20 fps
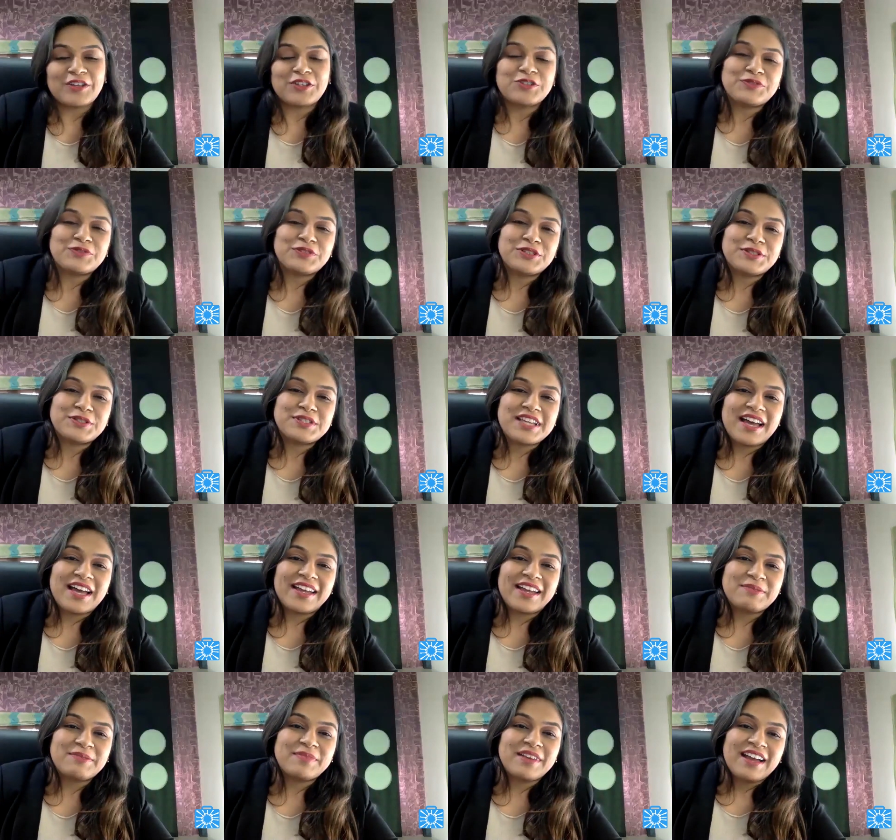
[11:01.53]
you for your
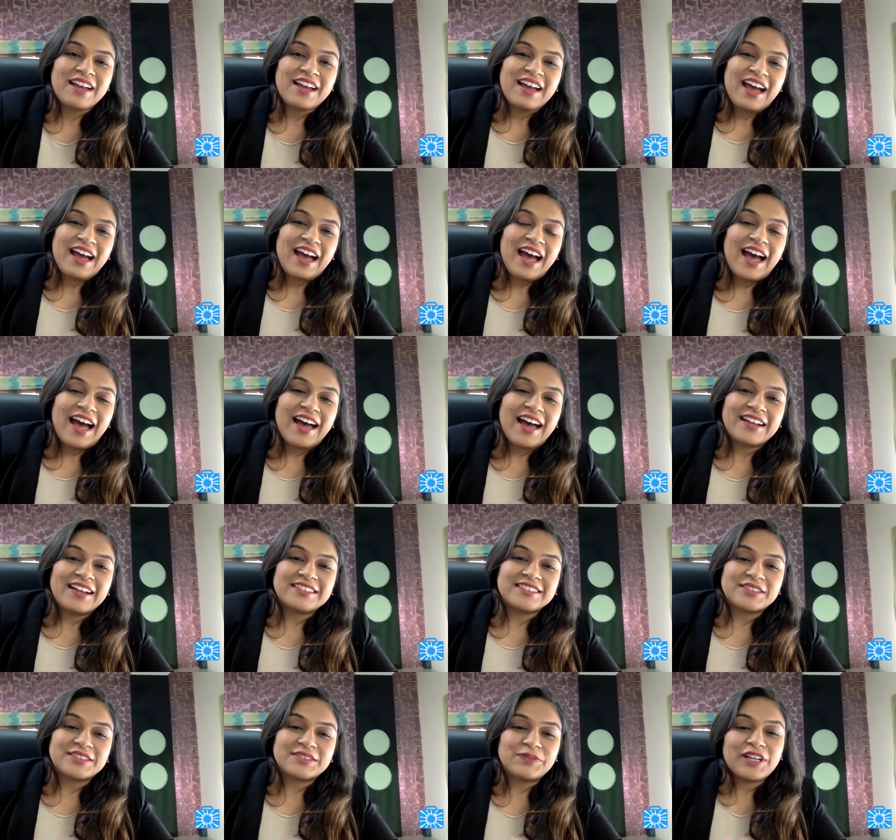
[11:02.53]
time.
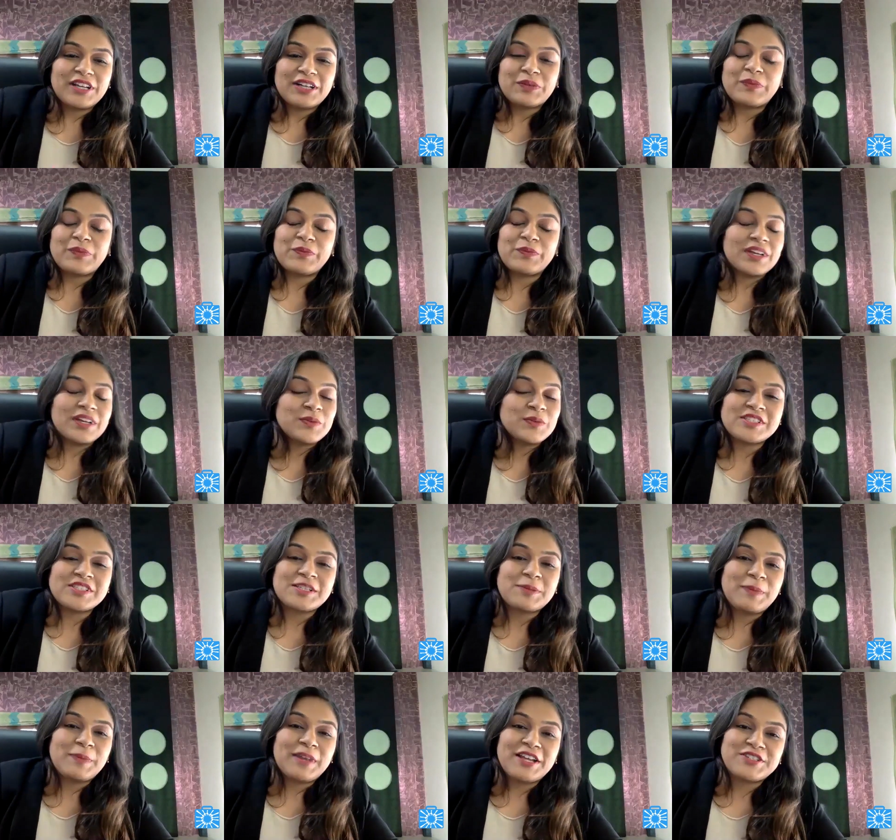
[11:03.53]
And it
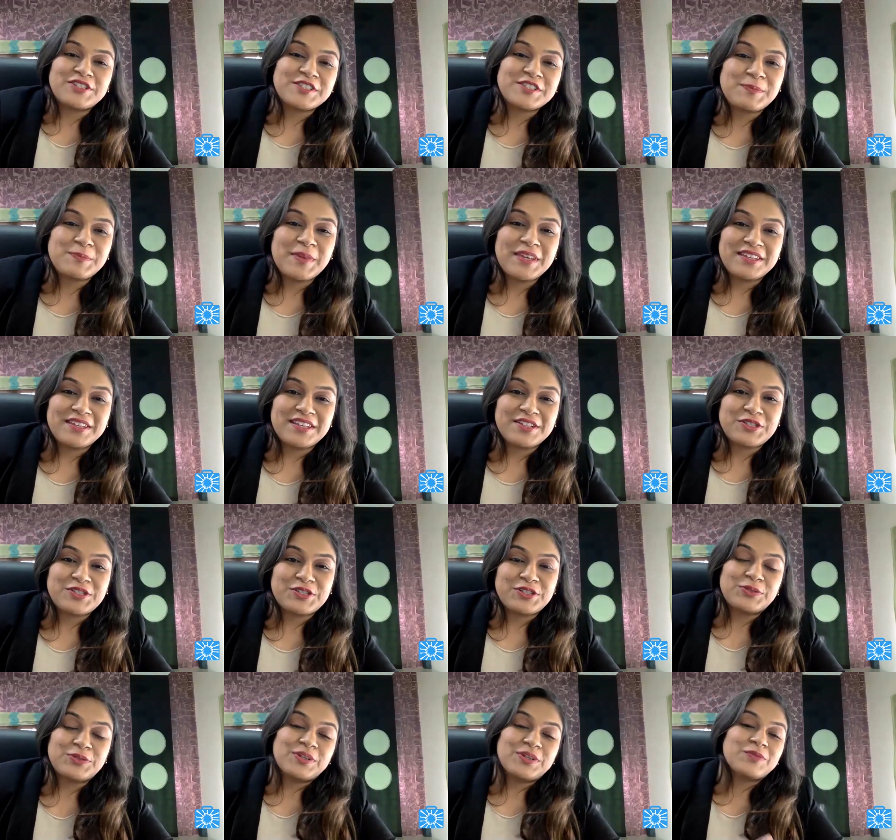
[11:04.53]
was a pleasure speaking to
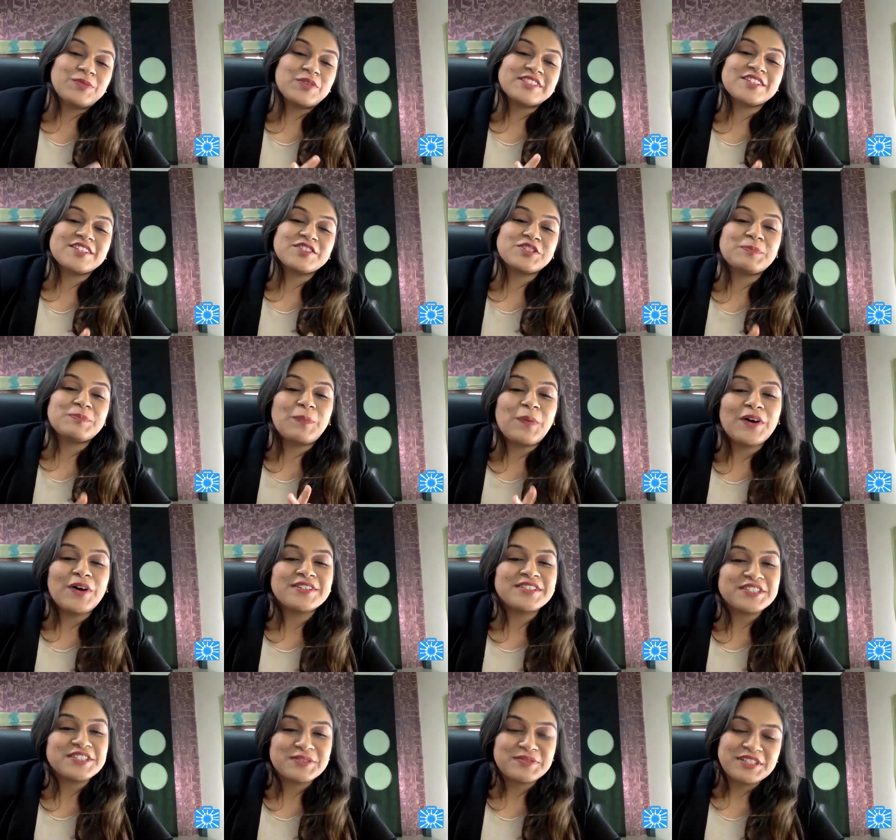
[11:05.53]
you. It was such a
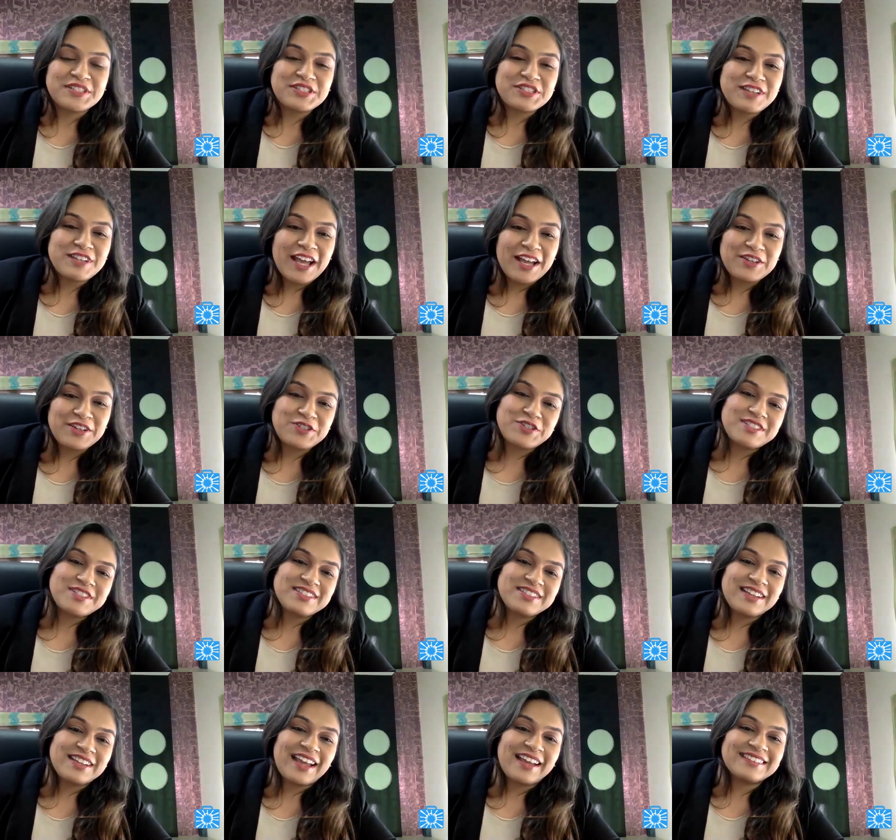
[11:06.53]
positive
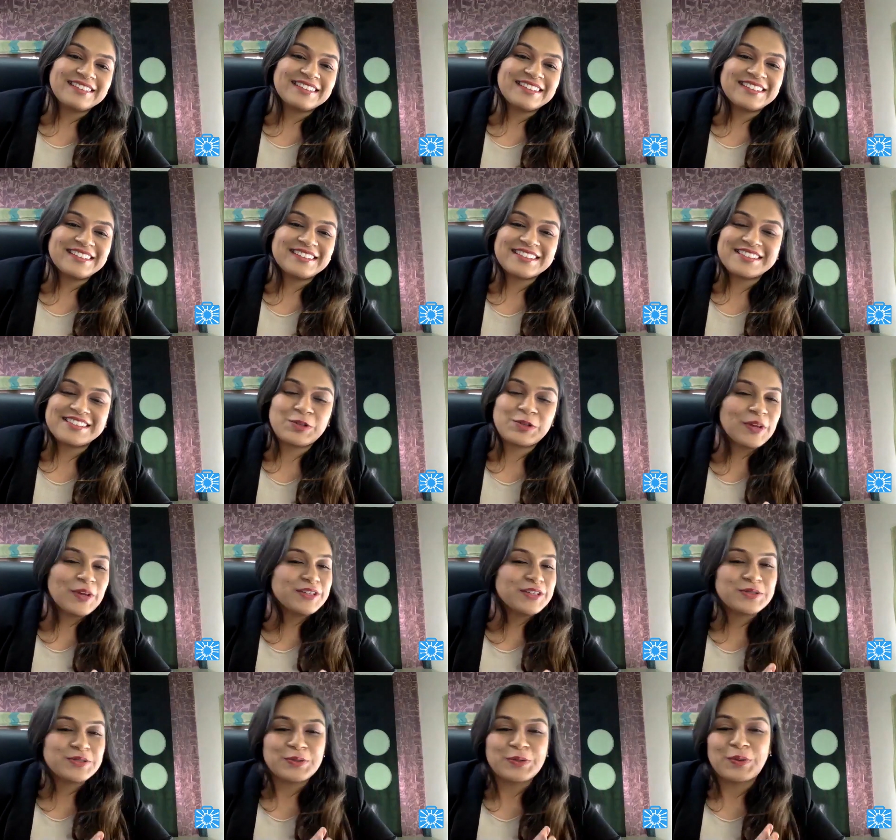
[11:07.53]
interaction, and I think it's
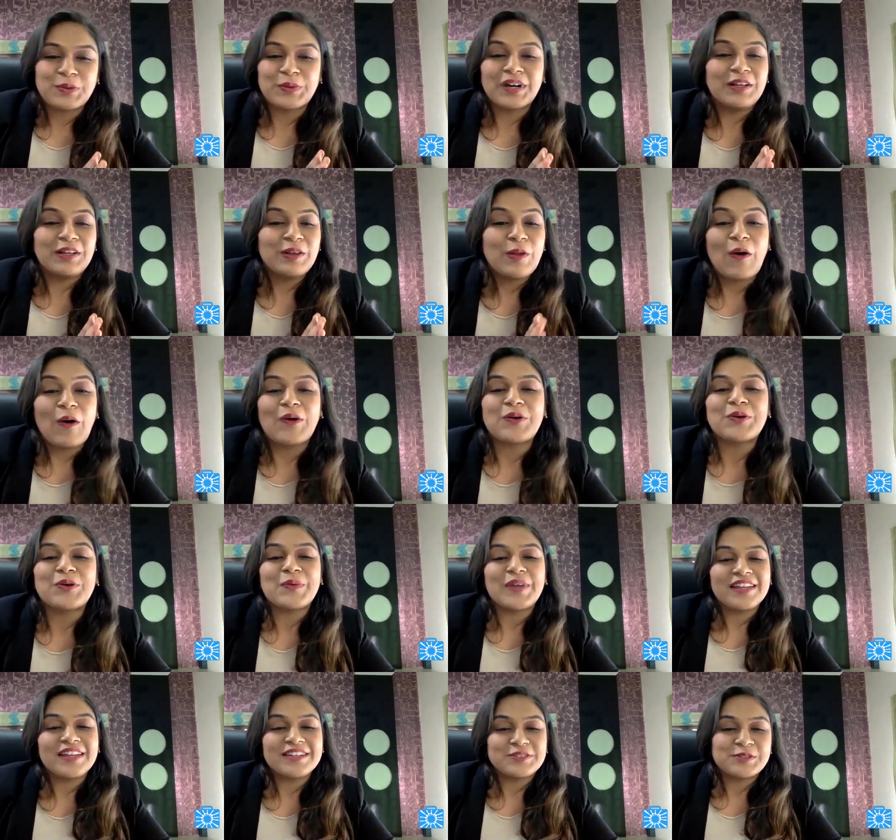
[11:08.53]
going to go a long
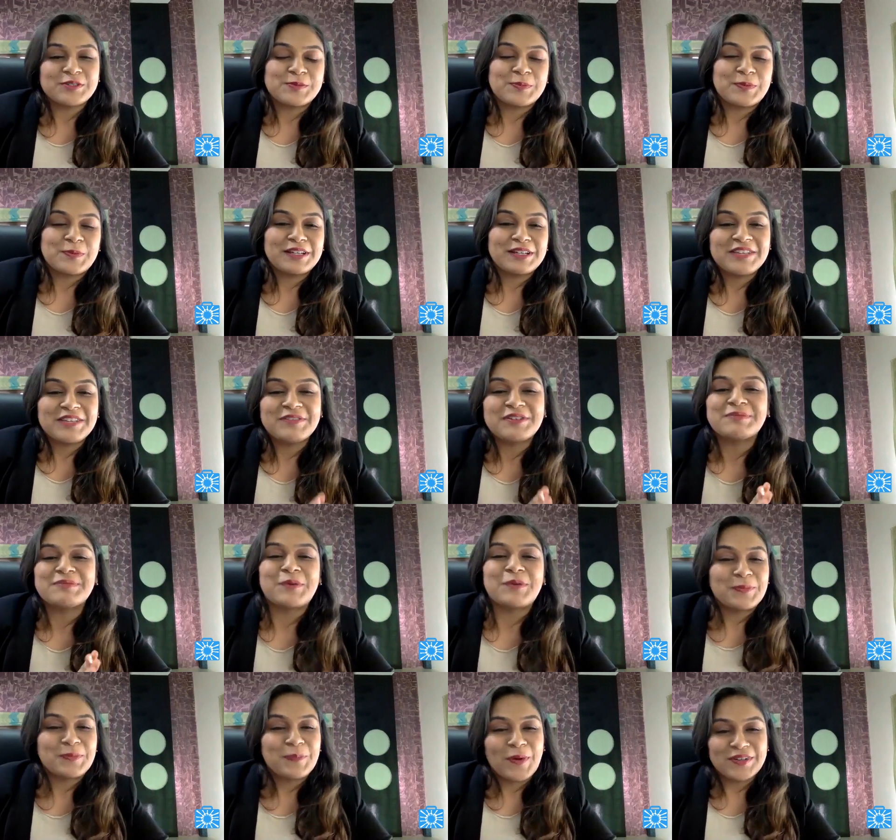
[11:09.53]
way to spread even
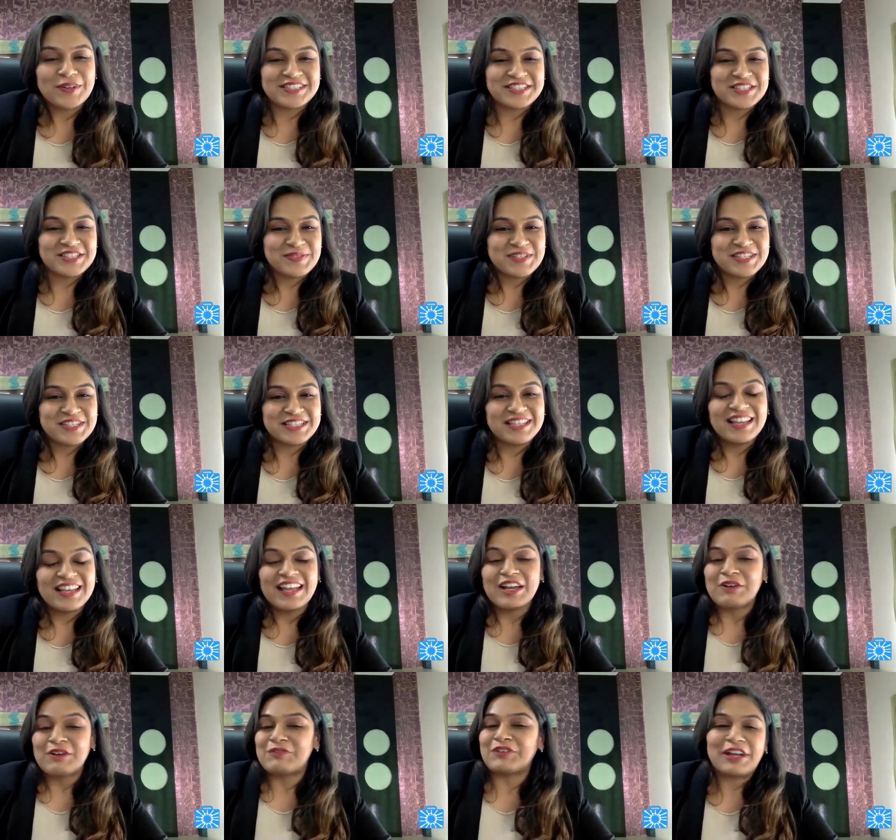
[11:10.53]
more positivity
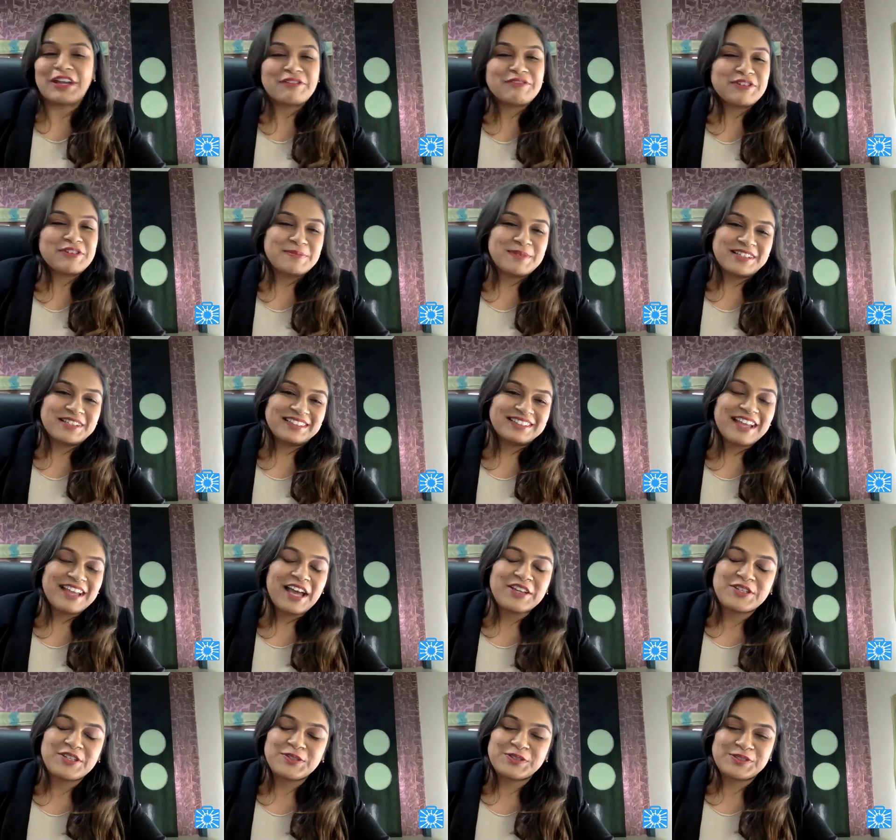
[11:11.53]
for everybody.
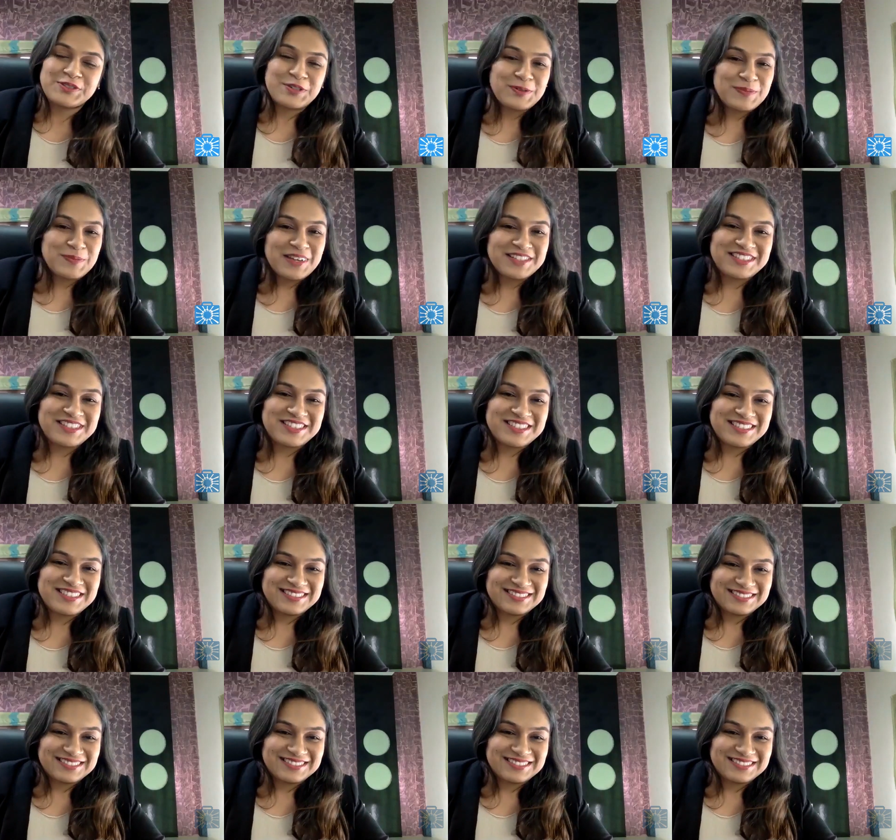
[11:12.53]
Thank you so much.